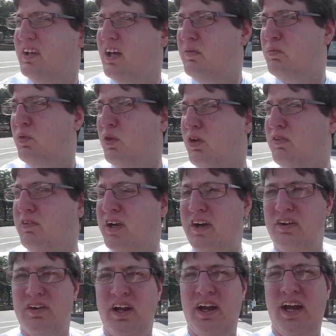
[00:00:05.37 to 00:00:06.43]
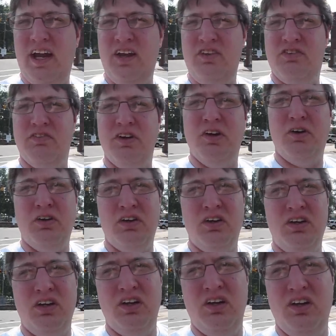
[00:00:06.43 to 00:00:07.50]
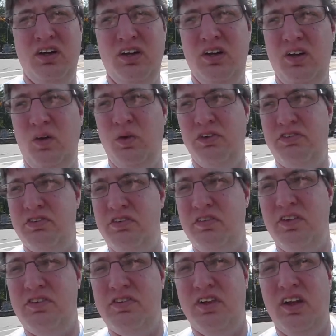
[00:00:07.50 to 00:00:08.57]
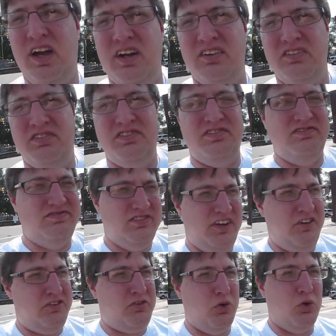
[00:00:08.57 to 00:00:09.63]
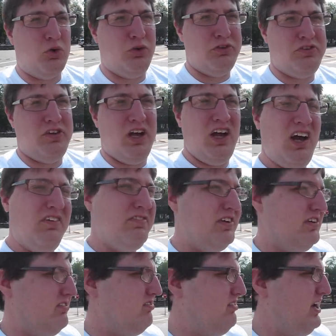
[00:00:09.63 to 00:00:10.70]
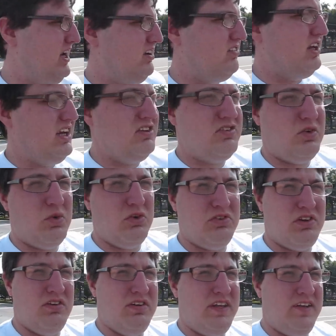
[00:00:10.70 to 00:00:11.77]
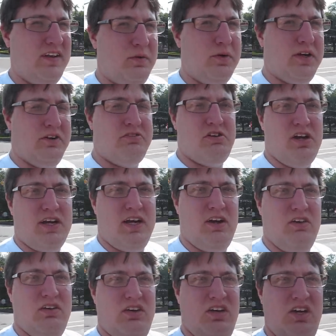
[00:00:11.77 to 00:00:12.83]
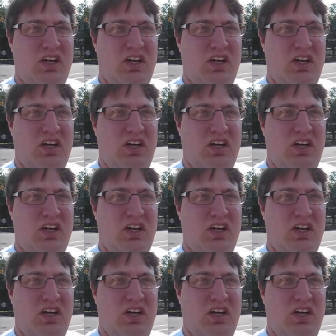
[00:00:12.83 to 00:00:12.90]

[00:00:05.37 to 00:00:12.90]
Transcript: Yep, we're over here in Hayesville, which there's a lot of historical stuff and antique stores and everything that we're going to check out.